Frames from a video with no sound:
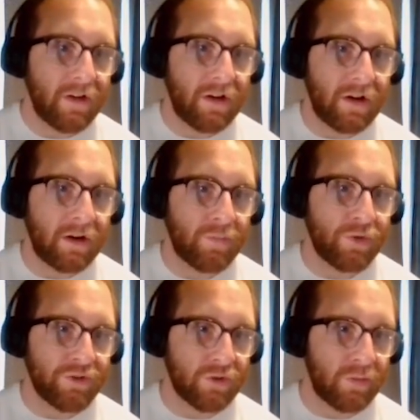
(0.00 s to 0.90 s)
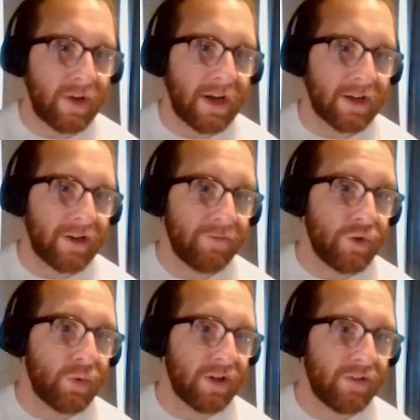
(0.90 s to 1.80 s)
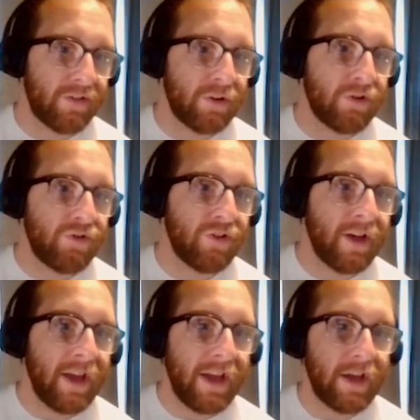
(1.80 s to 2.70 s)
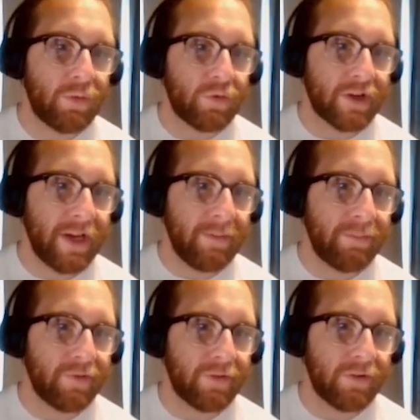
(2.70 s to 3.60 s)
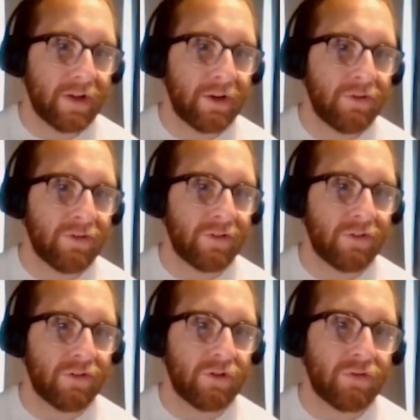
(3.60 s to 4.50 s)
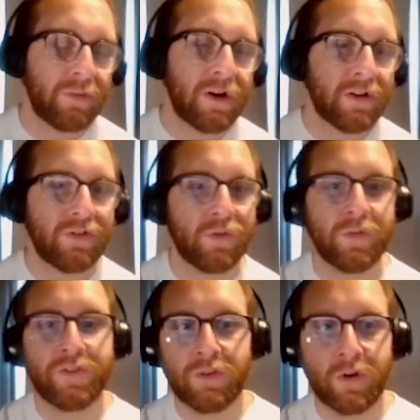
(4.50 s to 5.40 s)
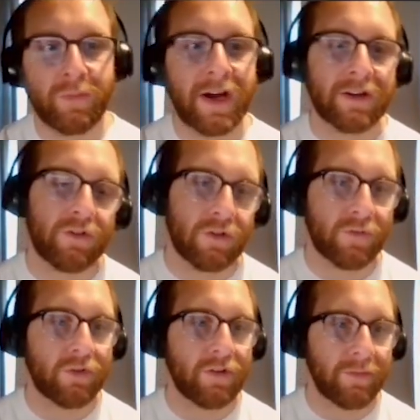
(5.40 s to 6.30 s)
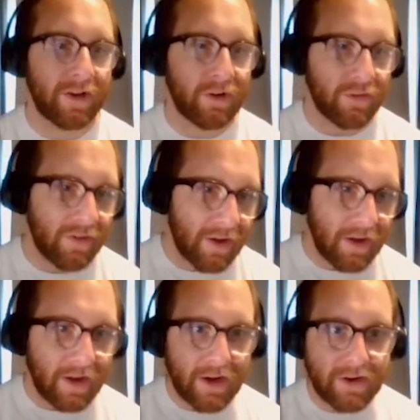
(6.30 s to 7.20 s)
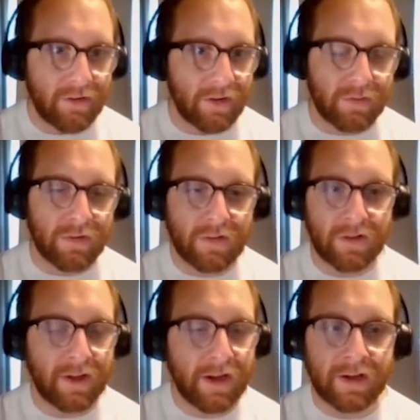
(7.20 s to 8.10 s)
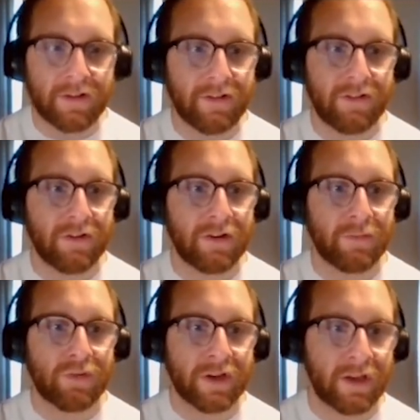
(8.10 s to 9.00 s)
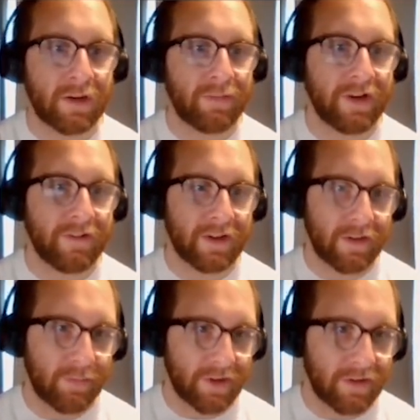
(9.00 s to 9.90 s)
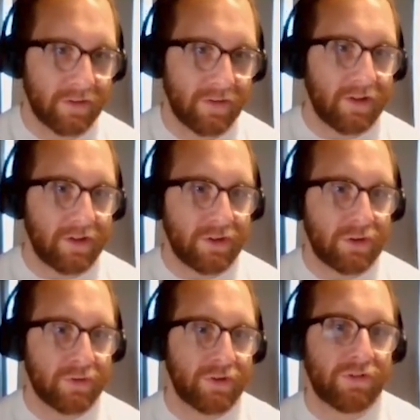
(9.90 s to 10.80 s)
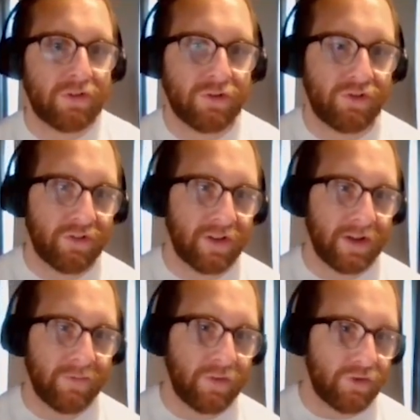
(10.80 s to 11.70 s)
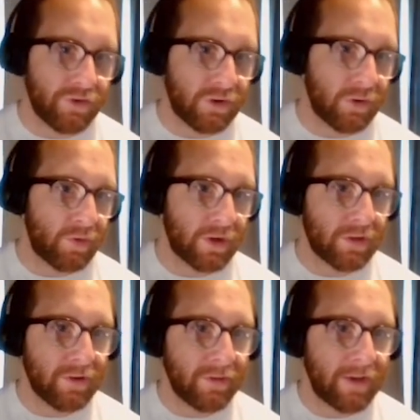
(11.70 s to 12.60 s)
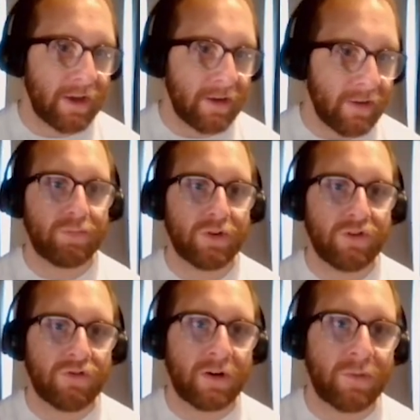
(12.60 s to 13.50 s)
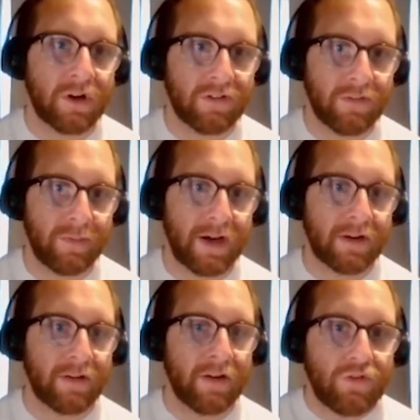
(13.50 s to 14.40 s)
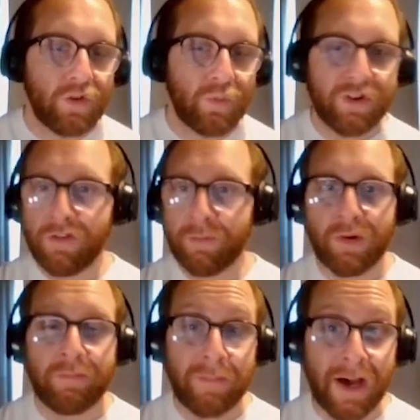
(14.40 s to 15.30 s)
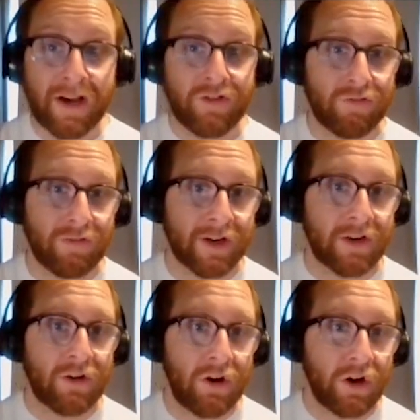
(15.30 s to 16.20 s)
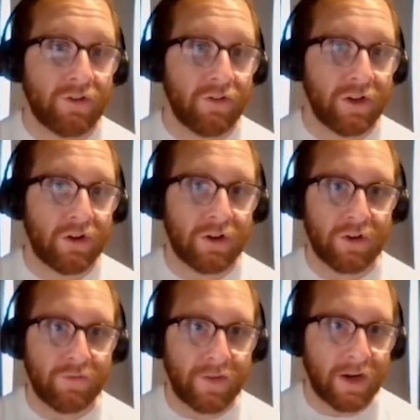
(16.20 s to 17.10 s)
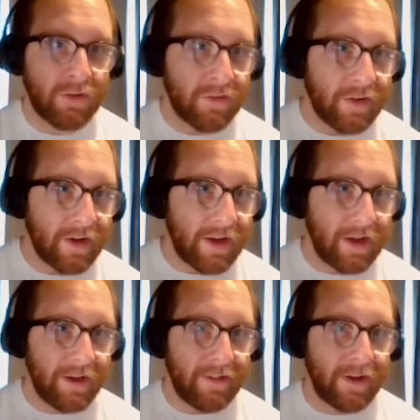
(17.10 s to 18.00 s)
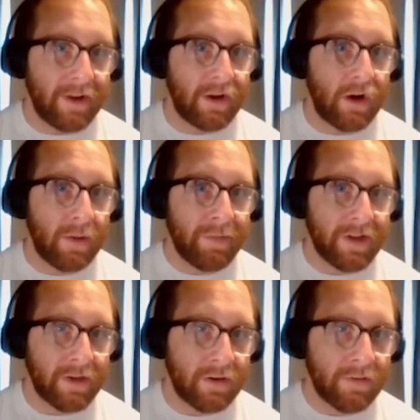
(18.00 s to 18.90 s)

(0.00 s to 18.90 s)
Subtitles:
when you go back. And if you had searched, it will keep the letters in the search box. So if you go back to look for something else, you're like, what the heck? It's not bringing up anything. It's because, your search is saved. So you're going to want to clear that, put the drop boxes back. So we just put mastering onto the audio file. And then up here,